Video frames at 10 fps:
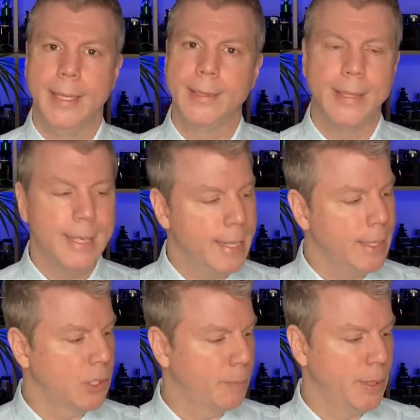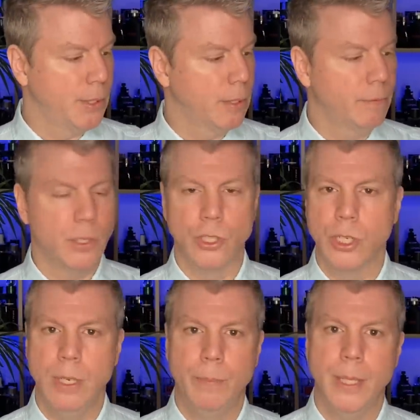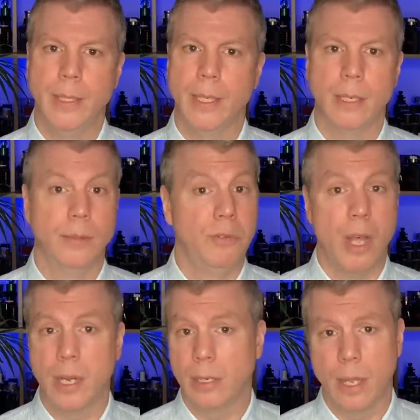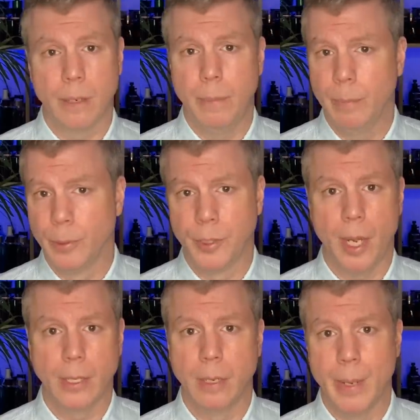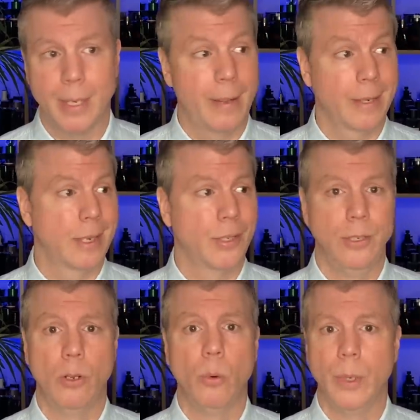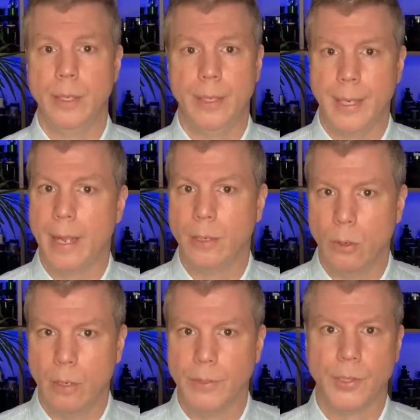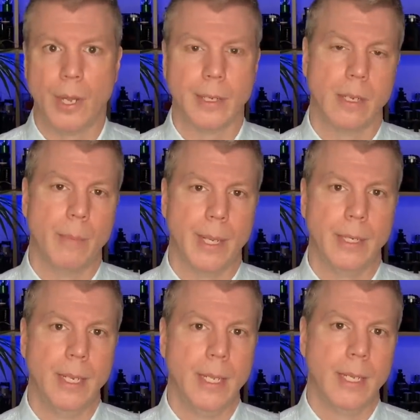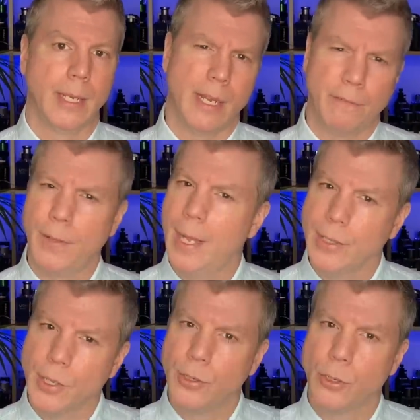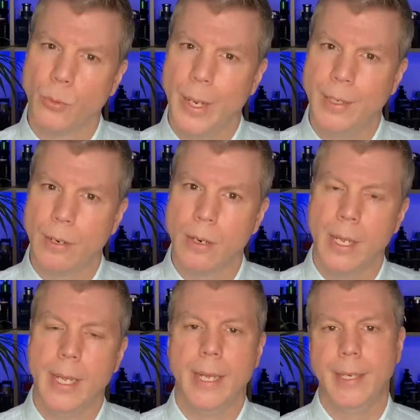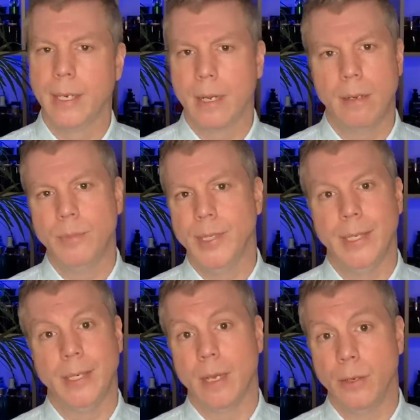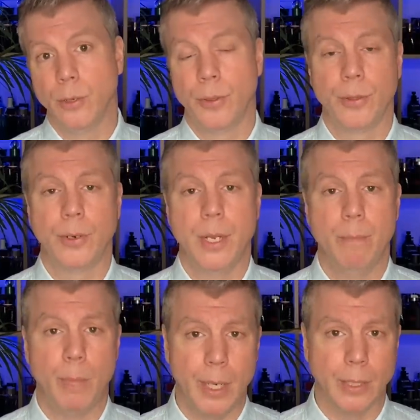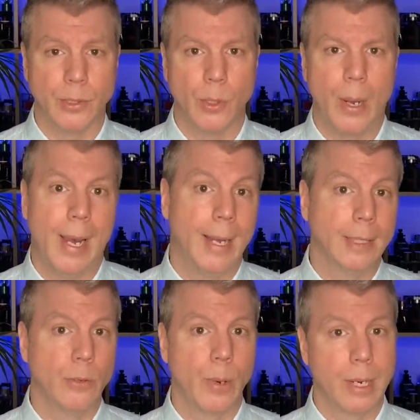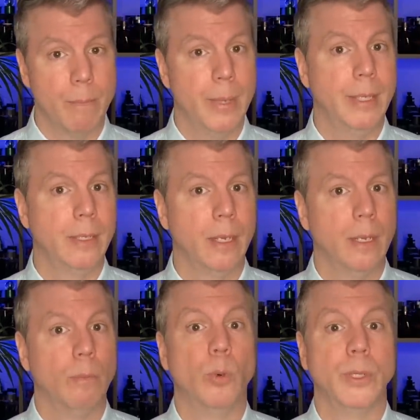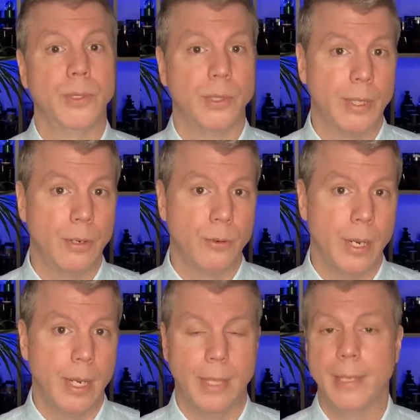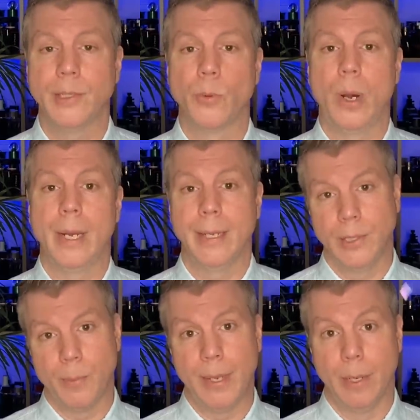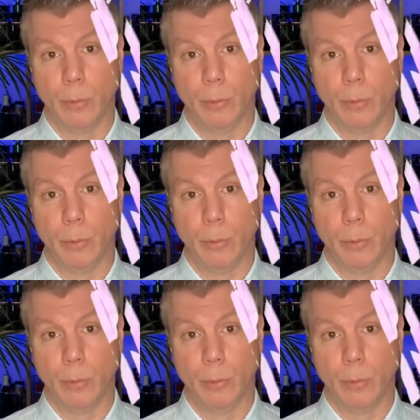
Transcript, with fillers: it's an inexpensive cheapie that not a lot of people are talking about. Actually, no one that I know of is talking about it. It kind of flies under the radar, and it comes in at under 30 bucks. So I highly recommend Bois de Cedre, and that's why it's my